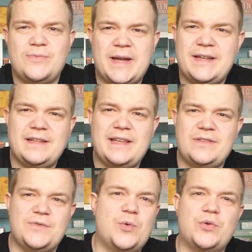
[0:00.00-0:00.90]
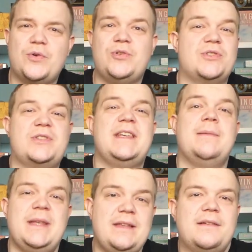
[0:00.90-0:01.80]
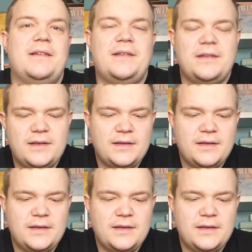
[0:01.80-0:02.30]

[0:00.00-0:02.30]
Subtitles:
you might get to Mordor just immediately.